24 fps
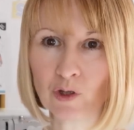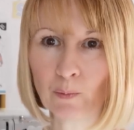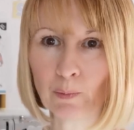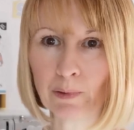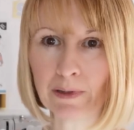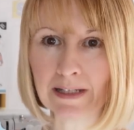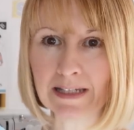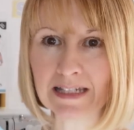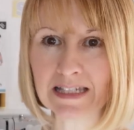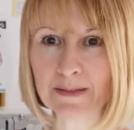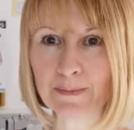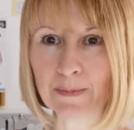with the
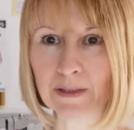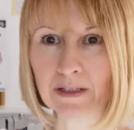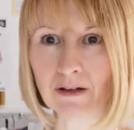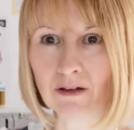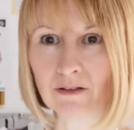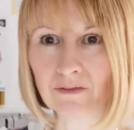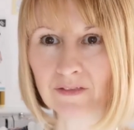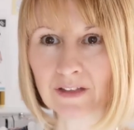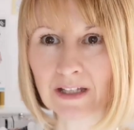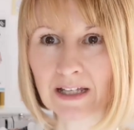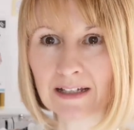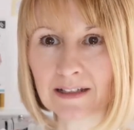placement
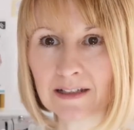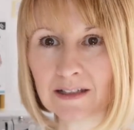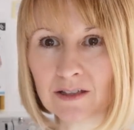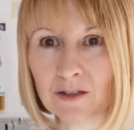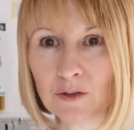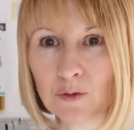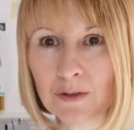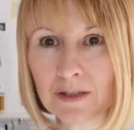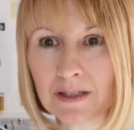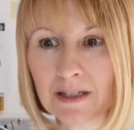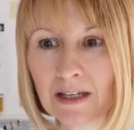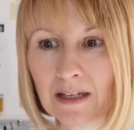on that. Can
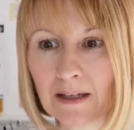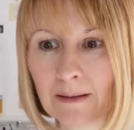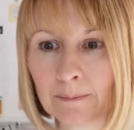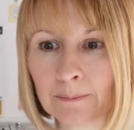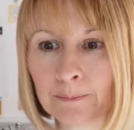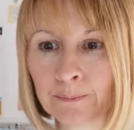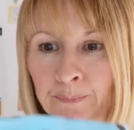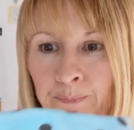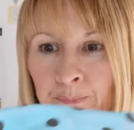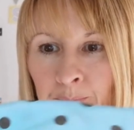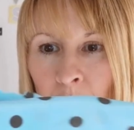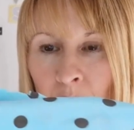you see?
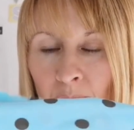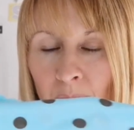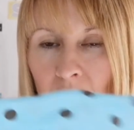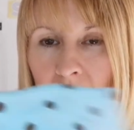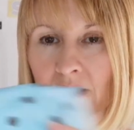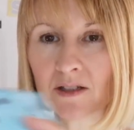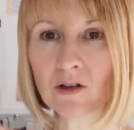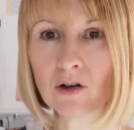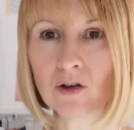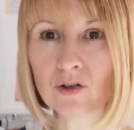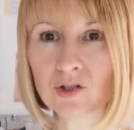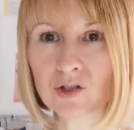
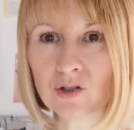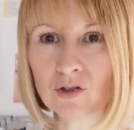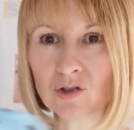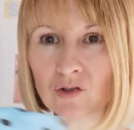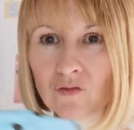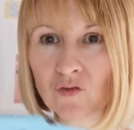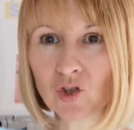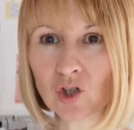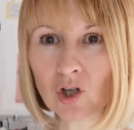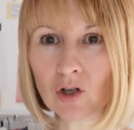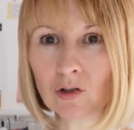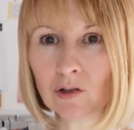It's got a sort
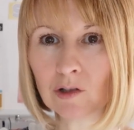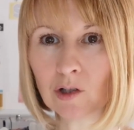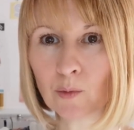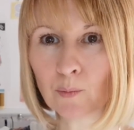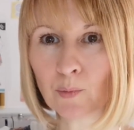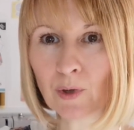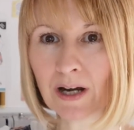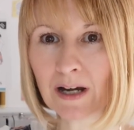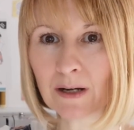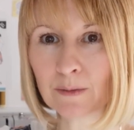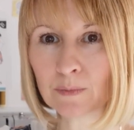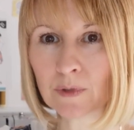of chocolate
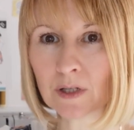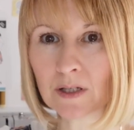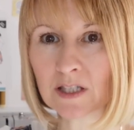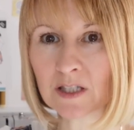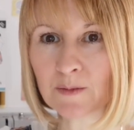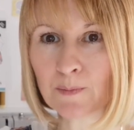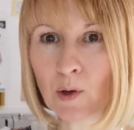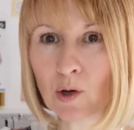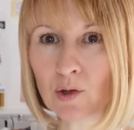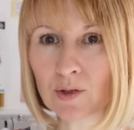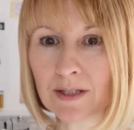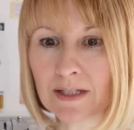brown
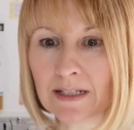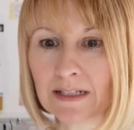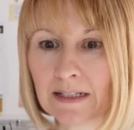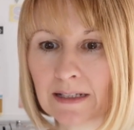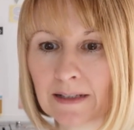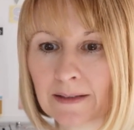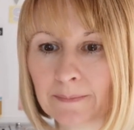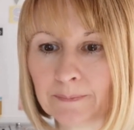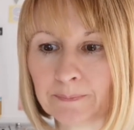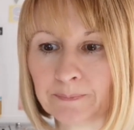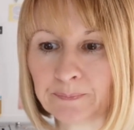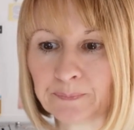spot in
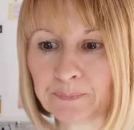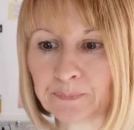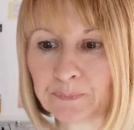it.